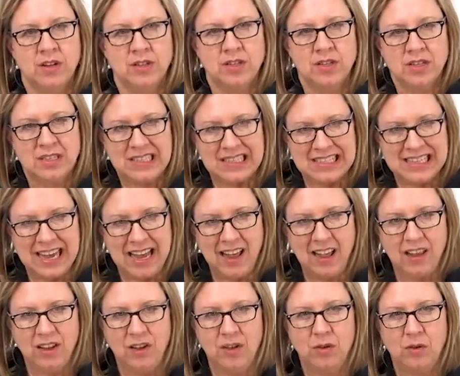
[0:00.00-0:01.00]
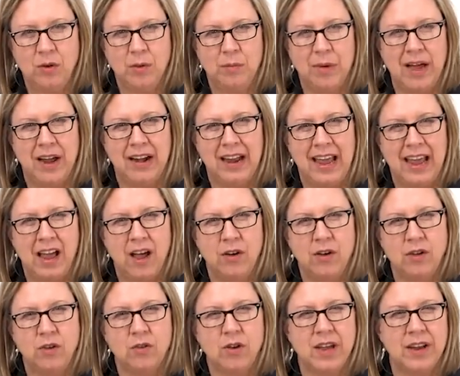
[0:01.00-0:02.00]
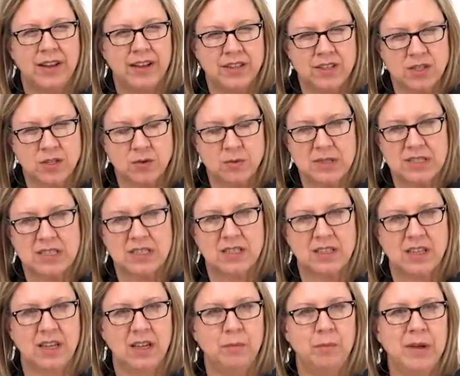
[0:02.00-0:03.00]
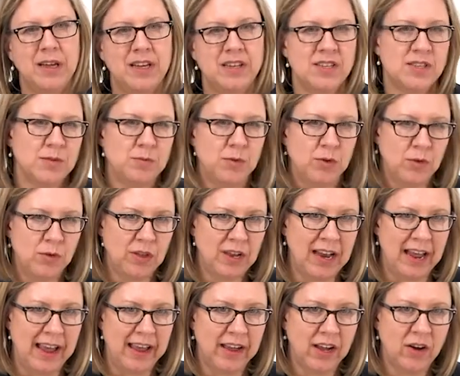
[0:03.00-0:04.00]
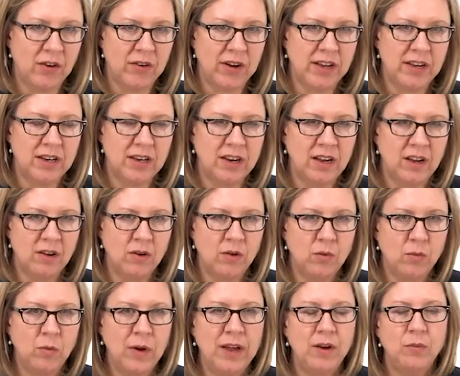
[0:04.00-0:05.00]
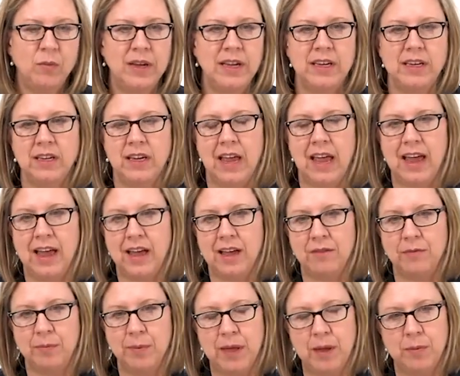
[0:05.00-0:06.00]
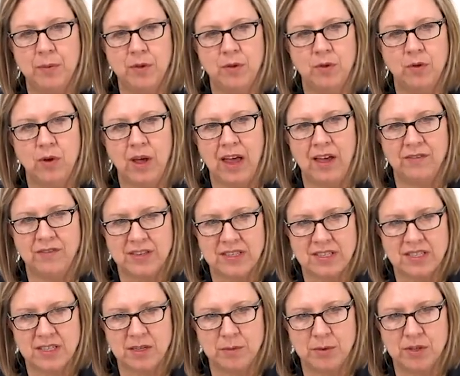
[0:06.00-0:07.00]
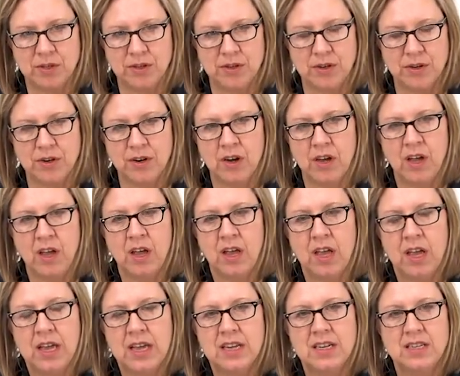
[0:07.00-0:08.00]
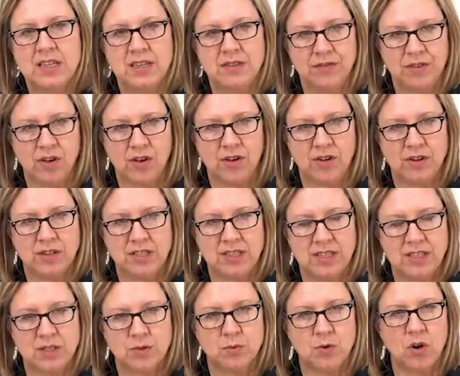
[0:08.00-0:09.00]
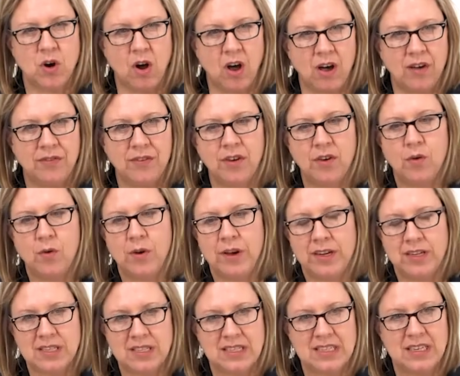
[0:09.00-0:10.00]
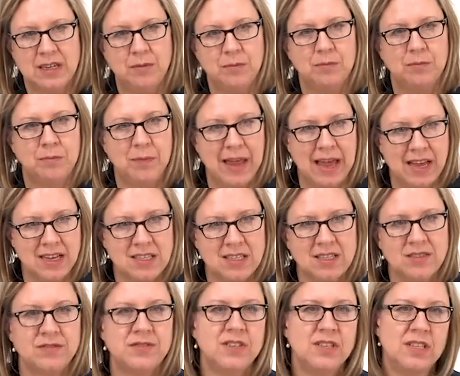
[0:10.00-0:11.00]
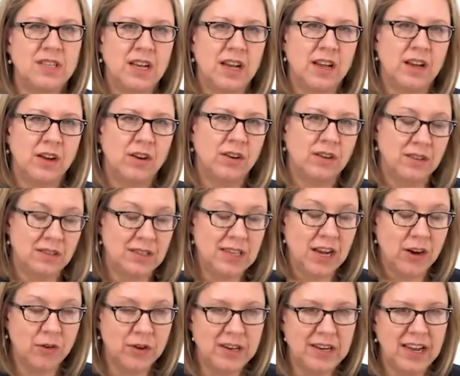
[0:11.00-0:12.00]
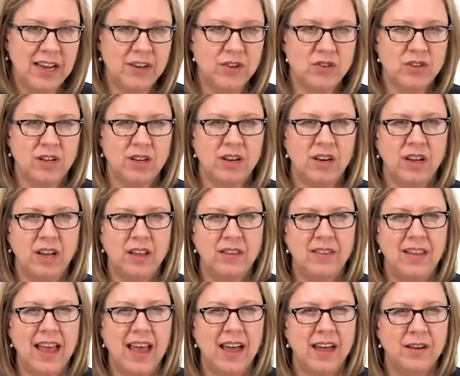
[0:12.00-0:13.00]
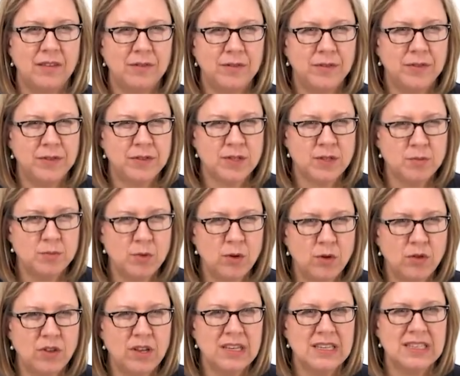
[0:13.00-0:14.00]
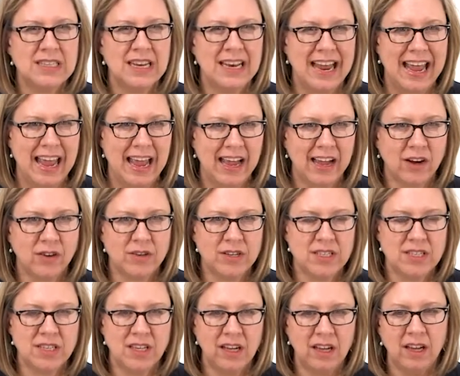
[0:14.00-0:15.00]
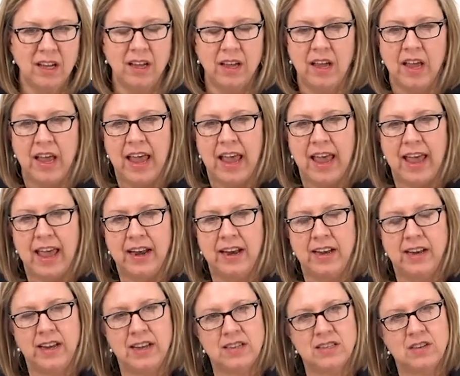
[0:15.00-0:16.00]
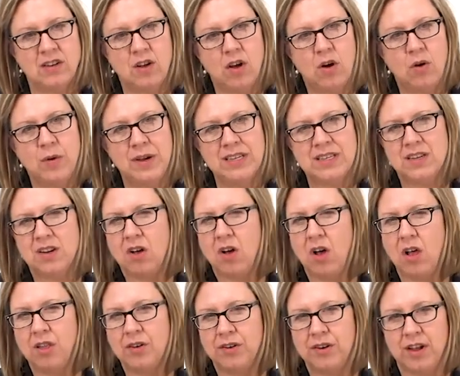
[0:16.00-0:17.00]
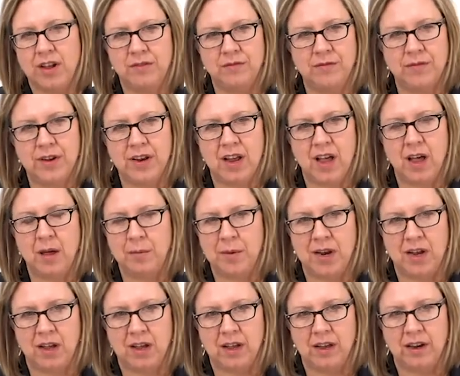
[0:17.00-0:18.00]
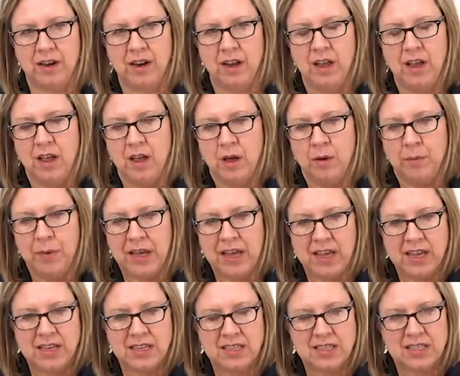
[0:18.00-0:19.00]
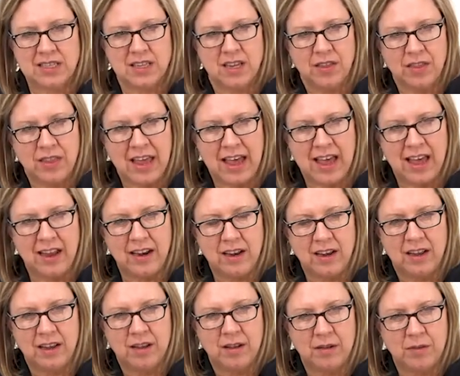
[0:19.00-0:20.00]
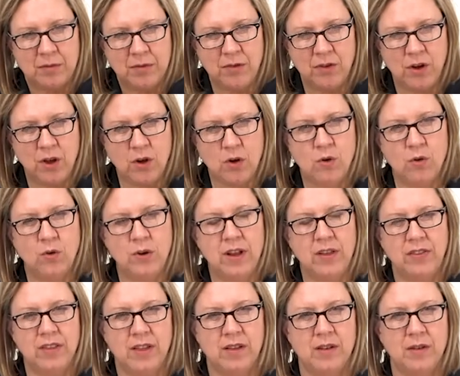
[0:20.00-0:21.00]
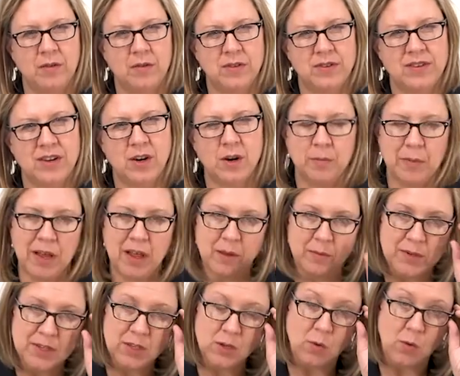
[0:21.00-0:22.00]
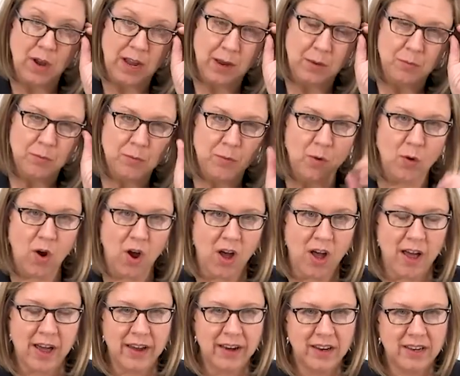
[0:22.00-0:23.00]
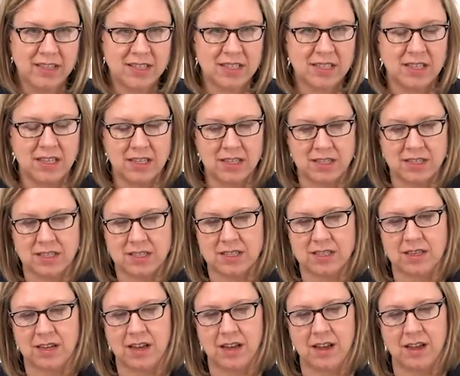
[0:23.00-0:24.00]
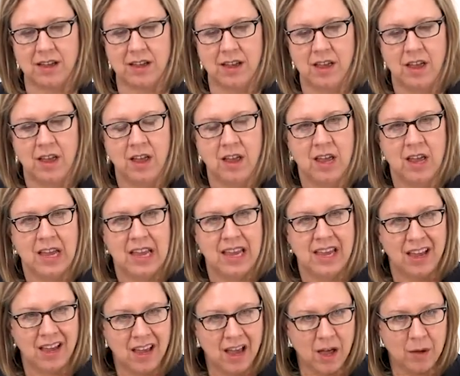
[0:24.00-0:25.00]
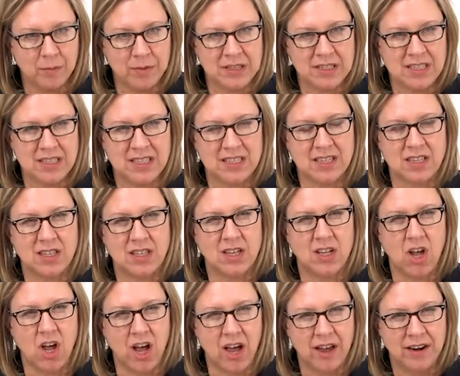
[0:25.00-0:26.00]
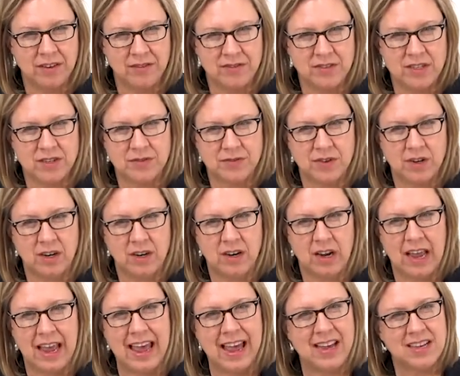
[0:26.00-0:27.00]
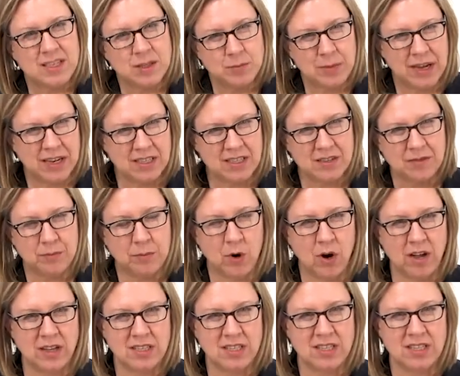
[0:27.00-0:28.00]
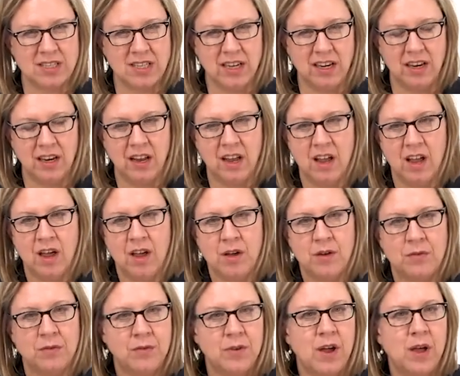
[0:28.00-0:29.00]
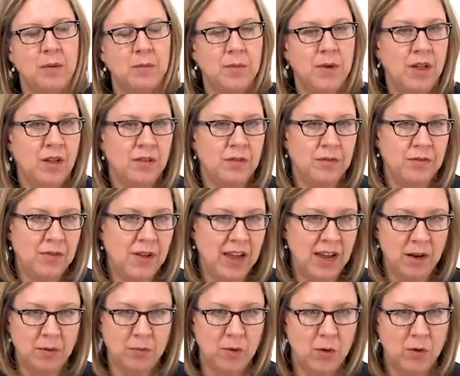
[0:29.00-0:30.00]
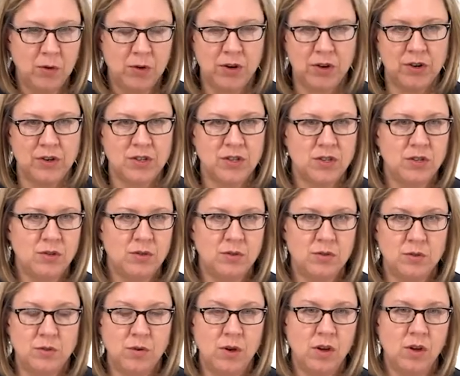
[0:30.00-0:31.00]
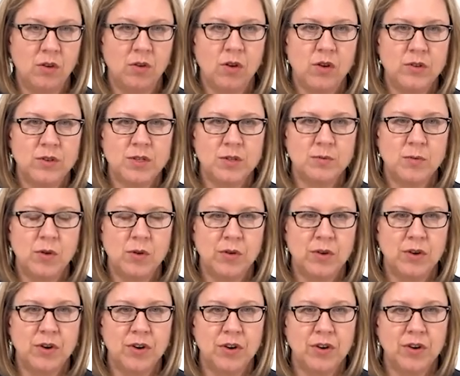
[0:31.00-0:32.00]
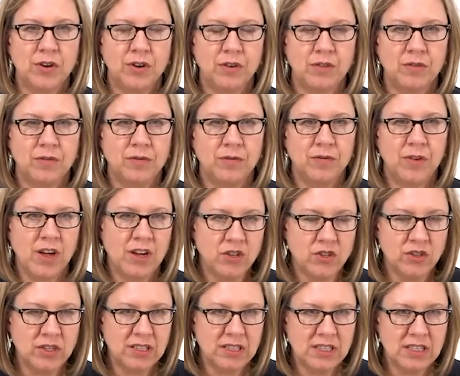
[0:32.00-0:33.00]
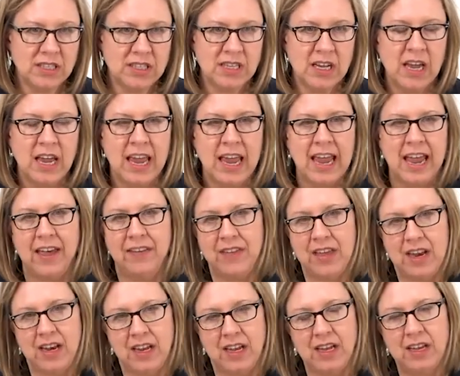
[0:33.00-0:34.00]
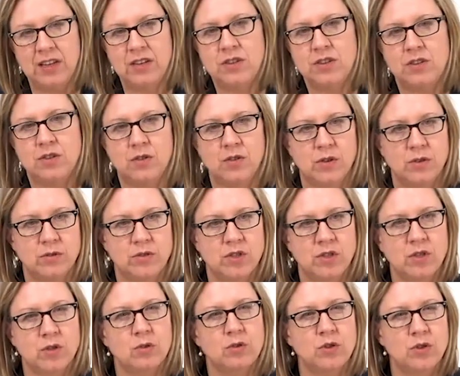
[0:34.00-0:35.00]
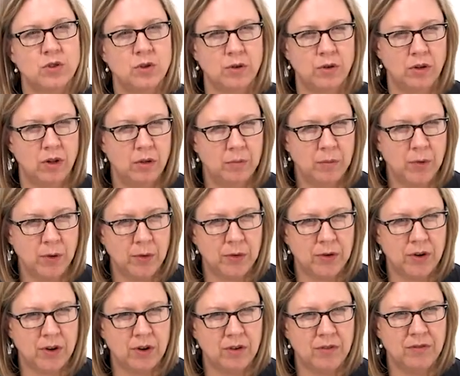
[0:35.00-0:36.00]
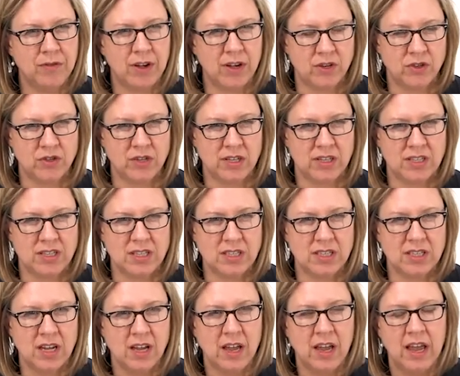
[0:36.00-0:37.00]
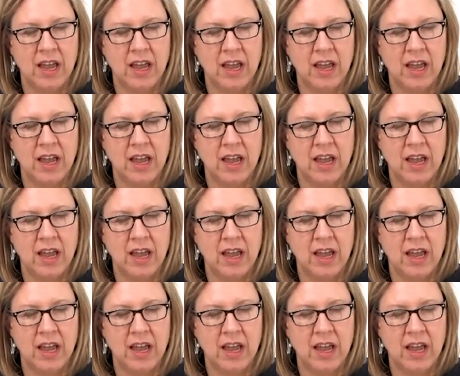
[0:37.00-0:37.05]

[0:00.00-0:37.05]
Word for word: to tell you about how you can exquisitely be smooth and accurate. When we have people who have vestibular difficulties, we're often going to see massive de degradation in that smoothness and accuracy. And it isn't always an all or none phenomenon because that node in the cerebellum is quite broad. It's, it's, uh, encompasses a lot of different aspects of processing from fine motor to gross motor functions and then into those social motor functions,